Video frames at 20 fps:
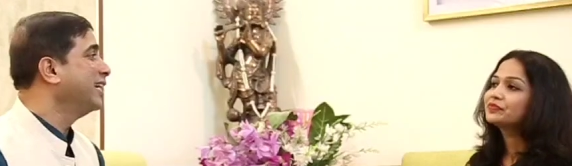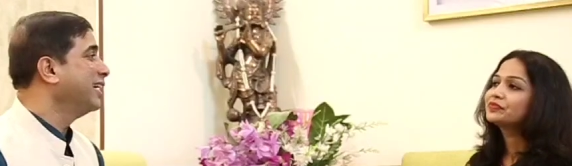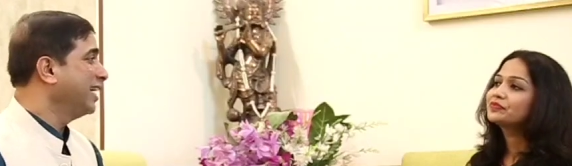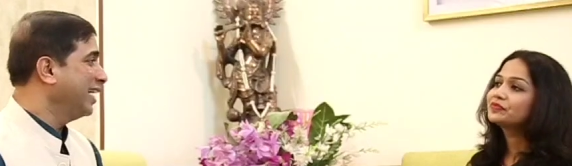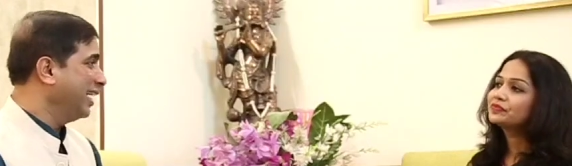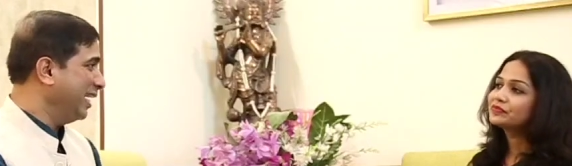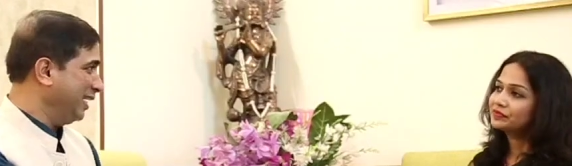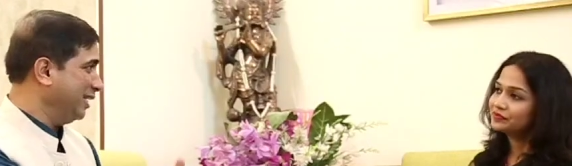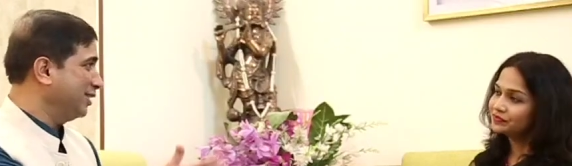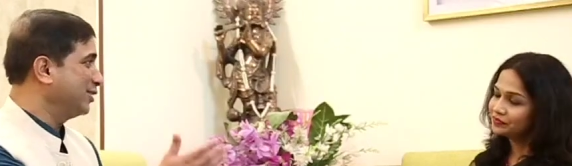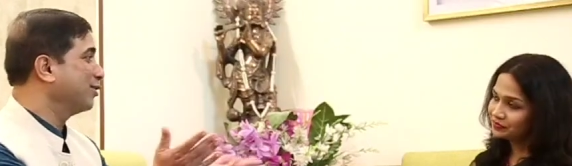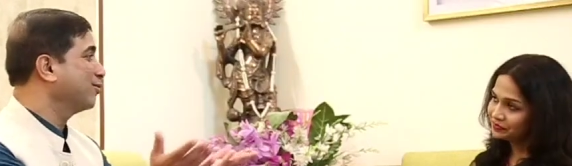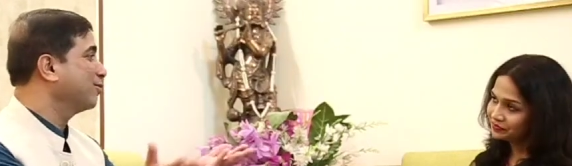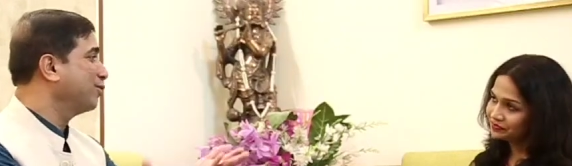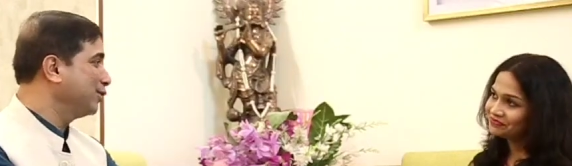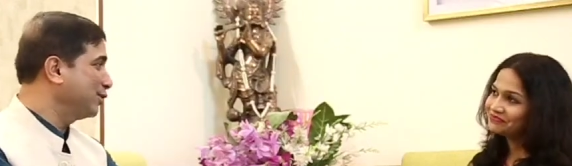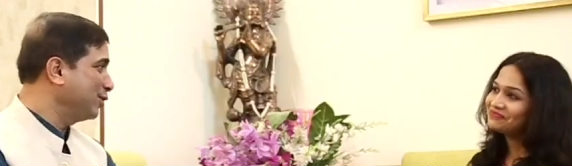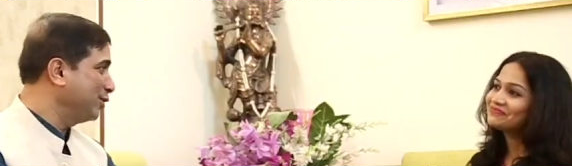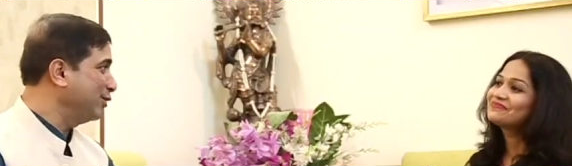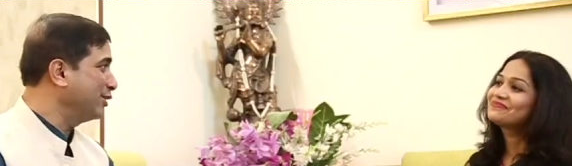Speaker 1: And yes, of
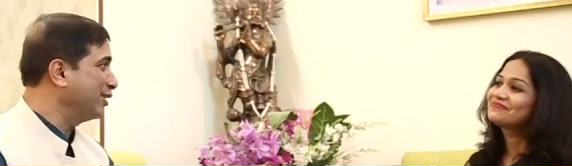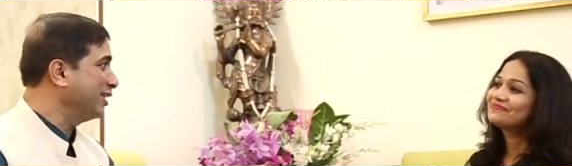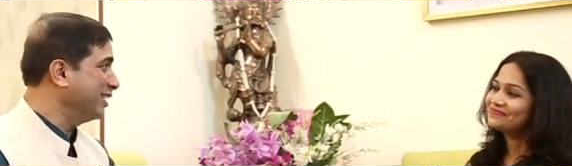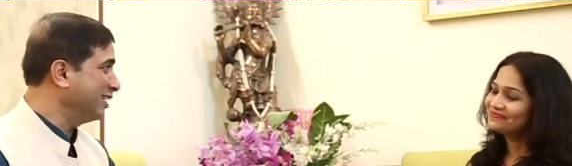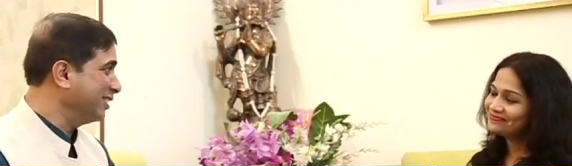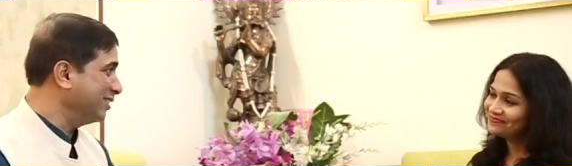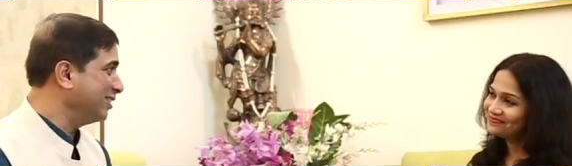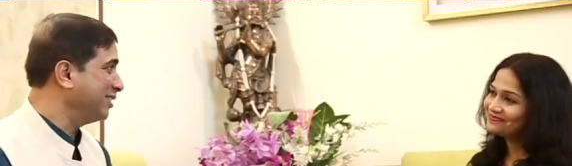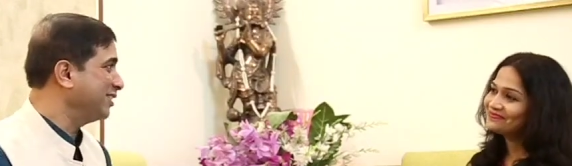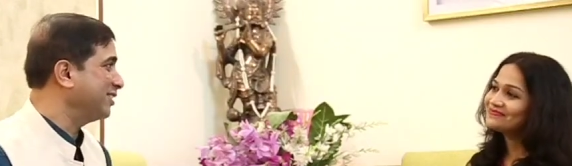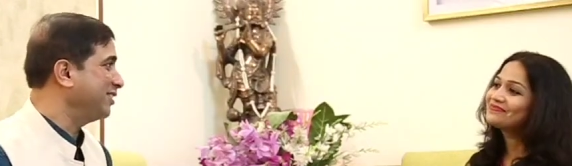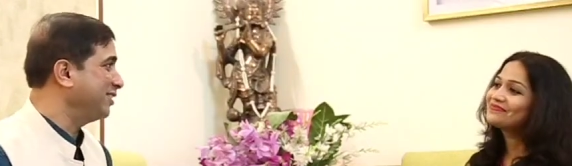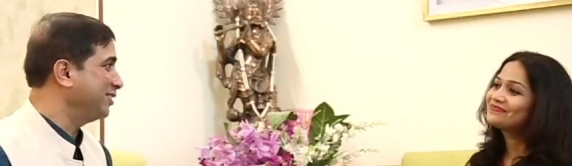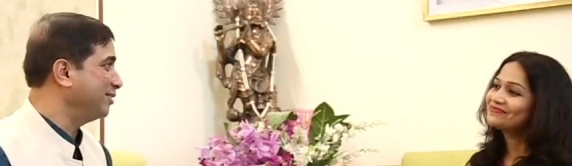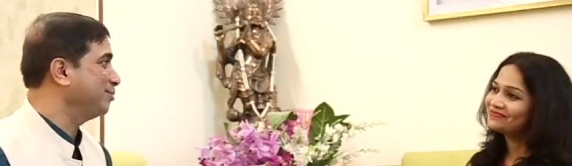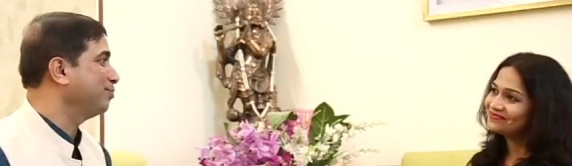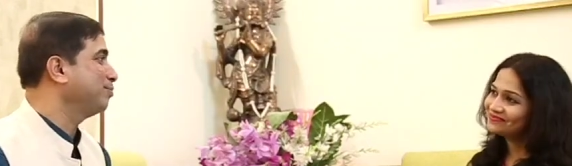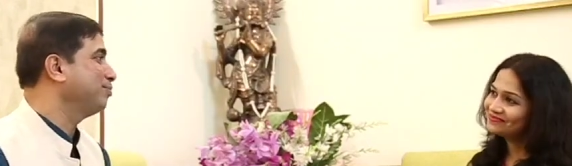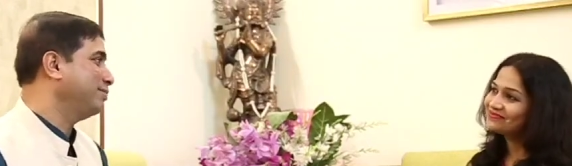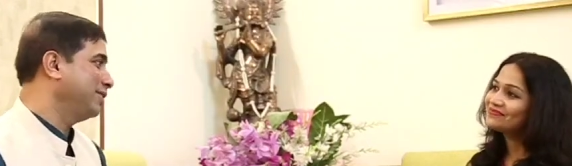course, your younger sister,
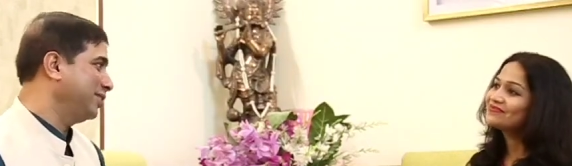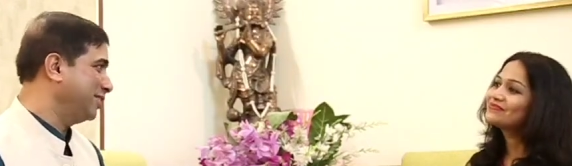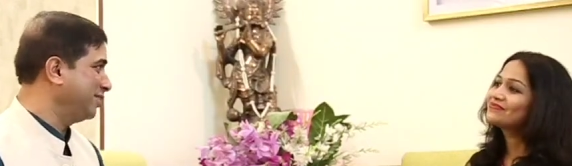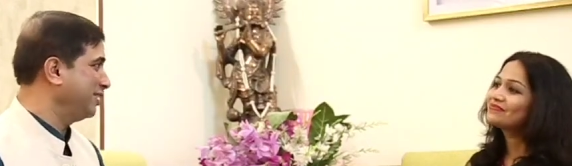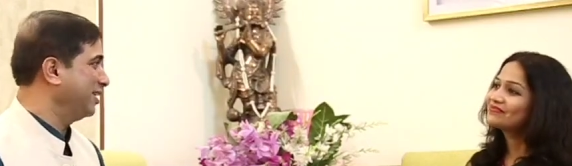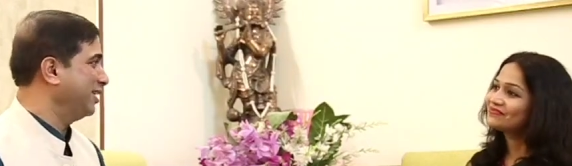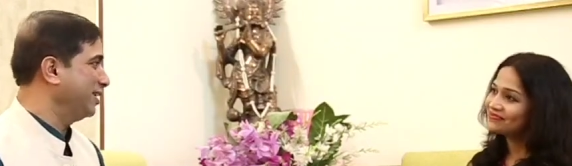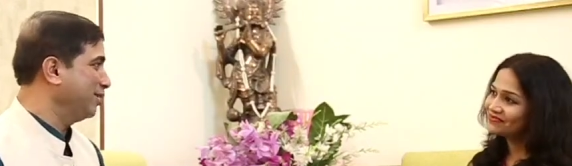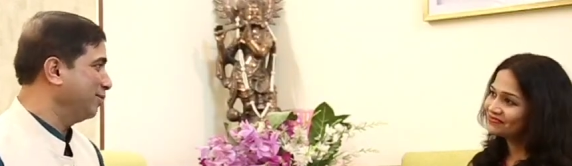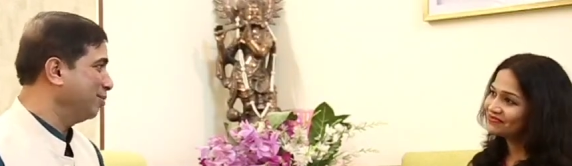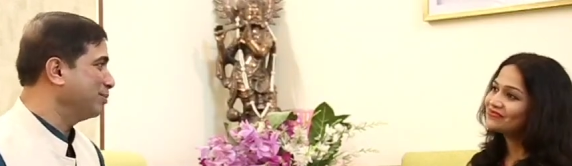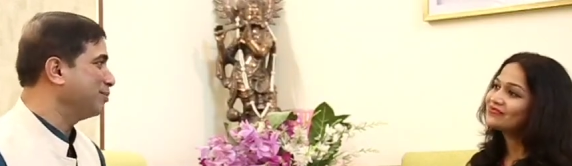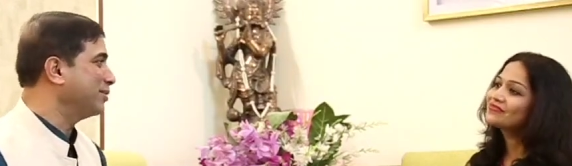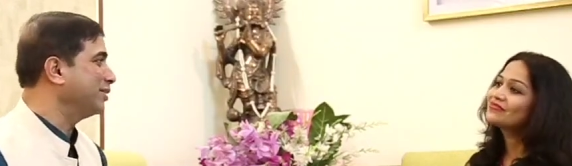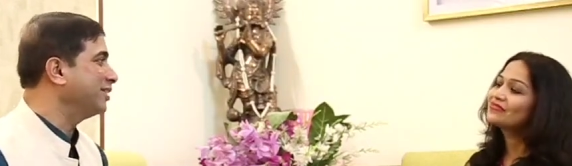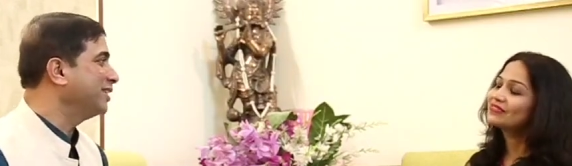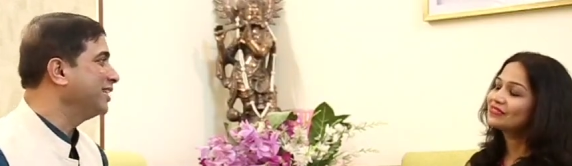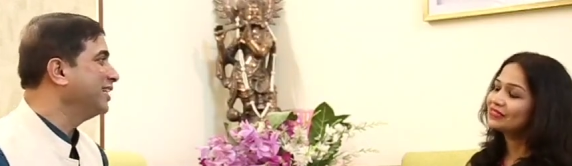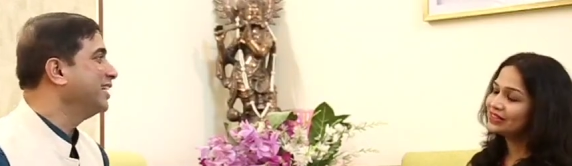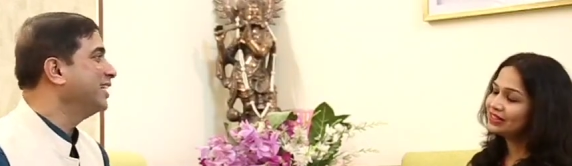uh, Saregamapa,
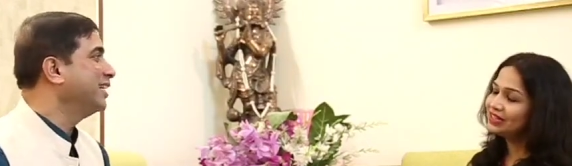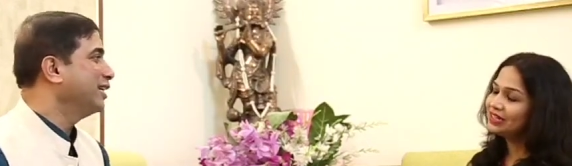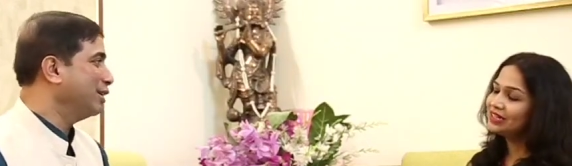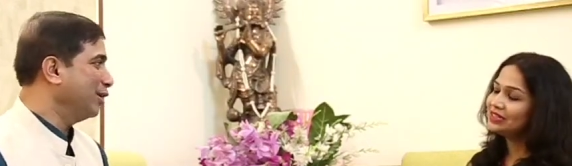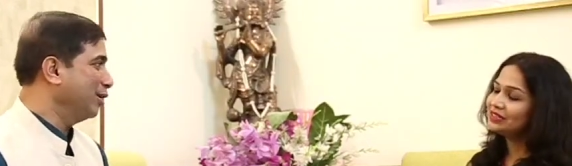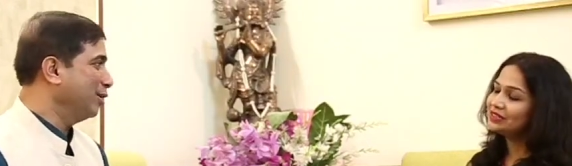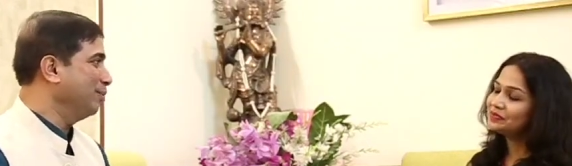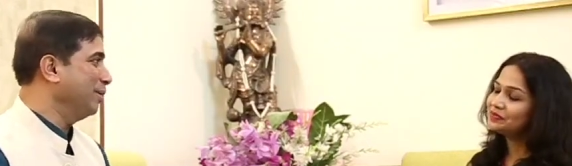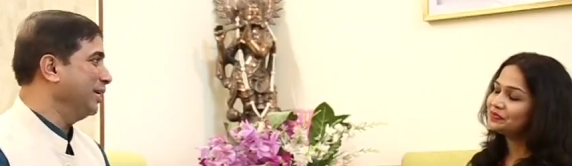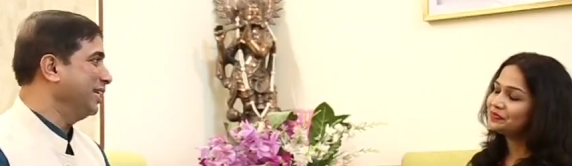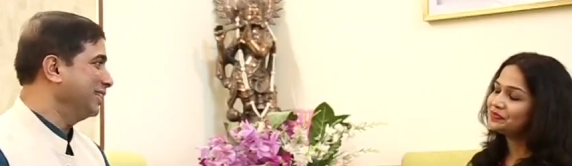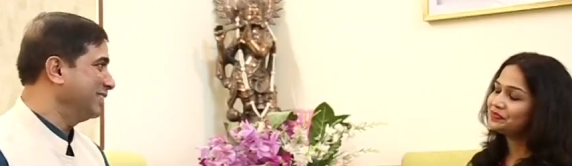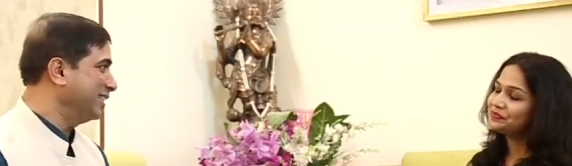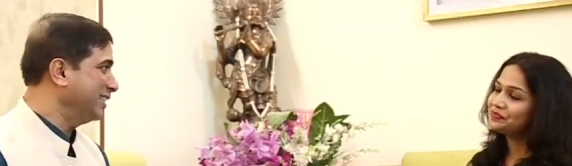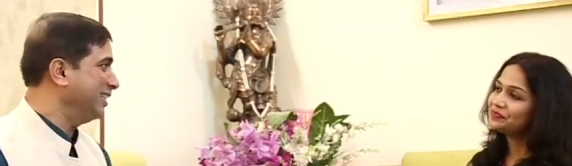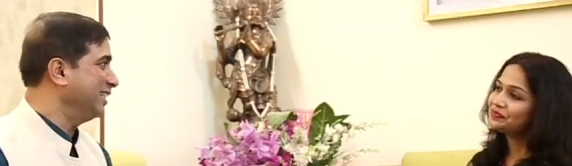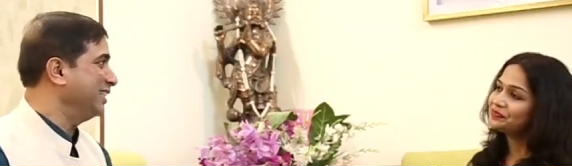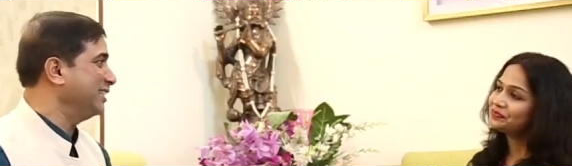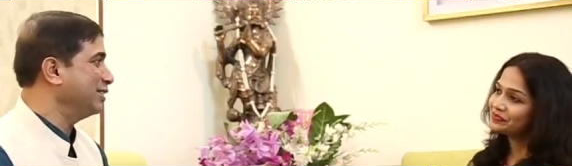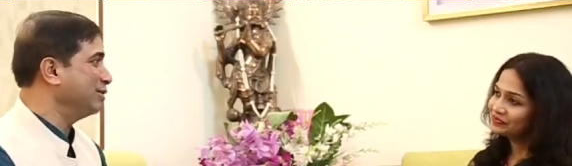yeah. uh, Bela
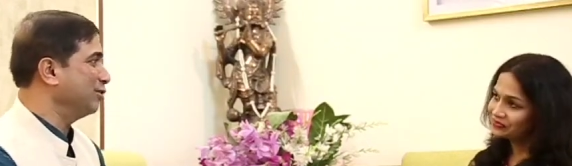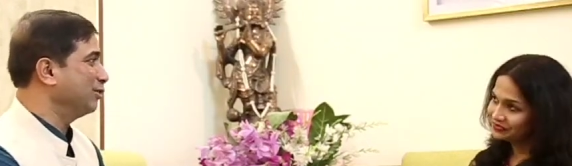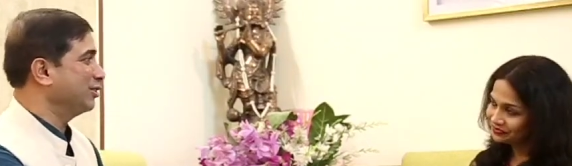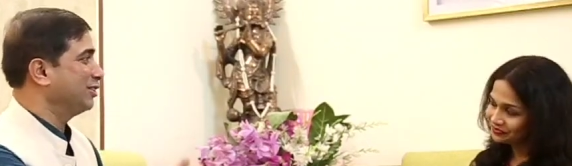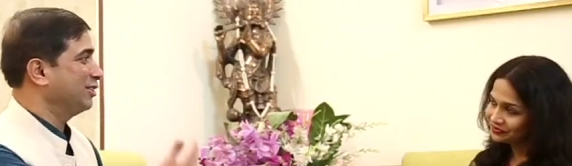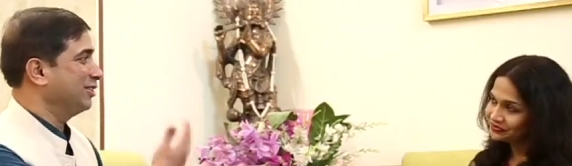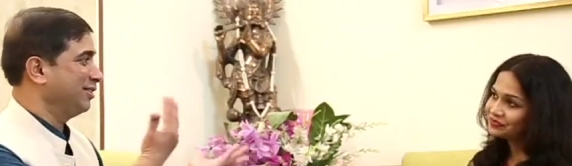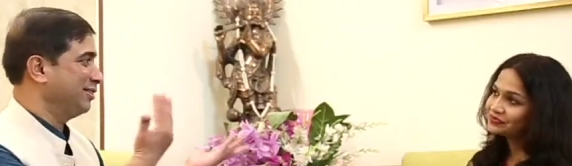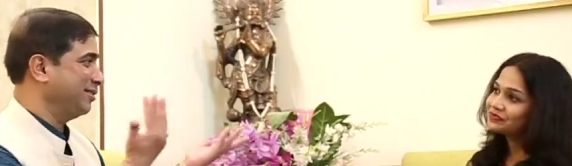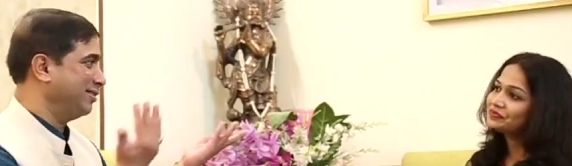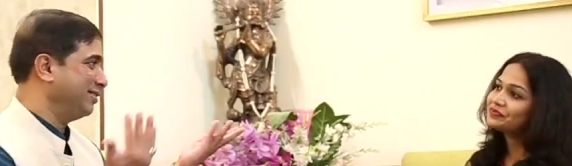Shende, she was